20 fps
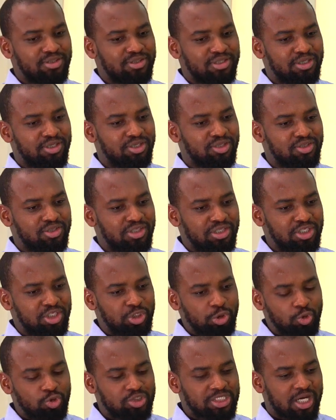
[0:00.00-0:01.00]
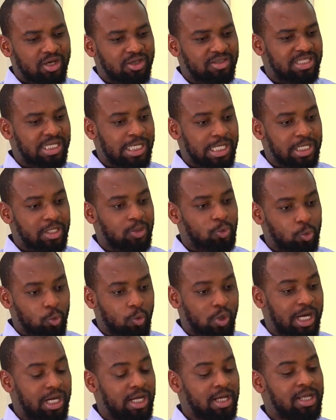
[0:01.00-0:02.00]
the, the youth out there who
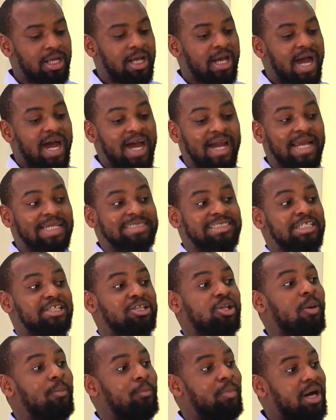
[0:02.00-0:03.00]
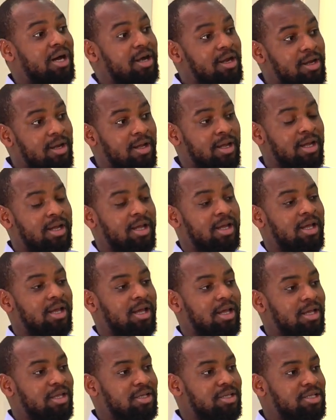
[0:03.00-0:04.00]
are highest in number,
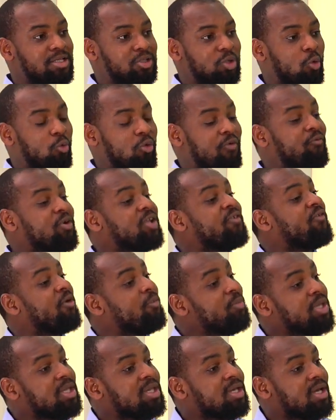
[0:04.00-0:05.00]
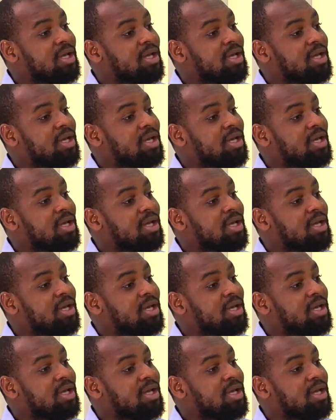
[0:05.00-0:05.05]
you know, will vote for me.